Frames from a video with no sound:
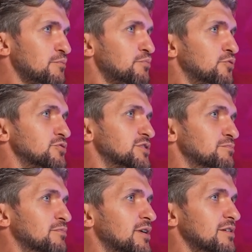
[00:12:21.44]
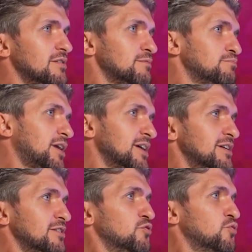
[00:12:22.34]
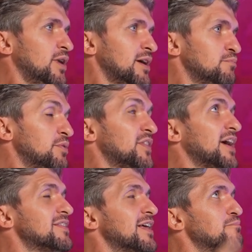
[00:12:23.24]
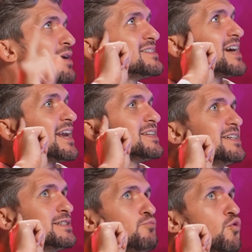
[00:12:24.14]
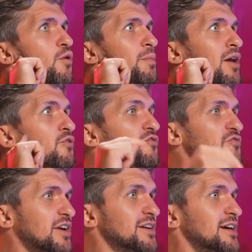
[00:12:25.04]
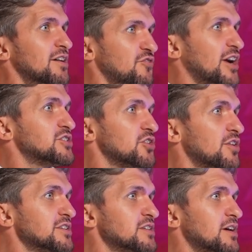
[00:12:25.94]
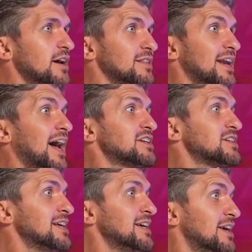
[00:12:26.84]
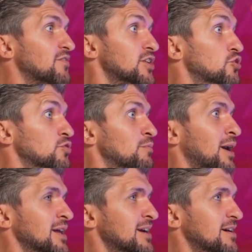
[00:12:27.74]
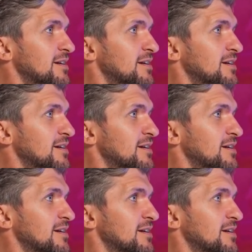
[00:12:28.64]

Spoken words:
pull some money your way. But their mentality is more about funding a franchise than actually giving you the money.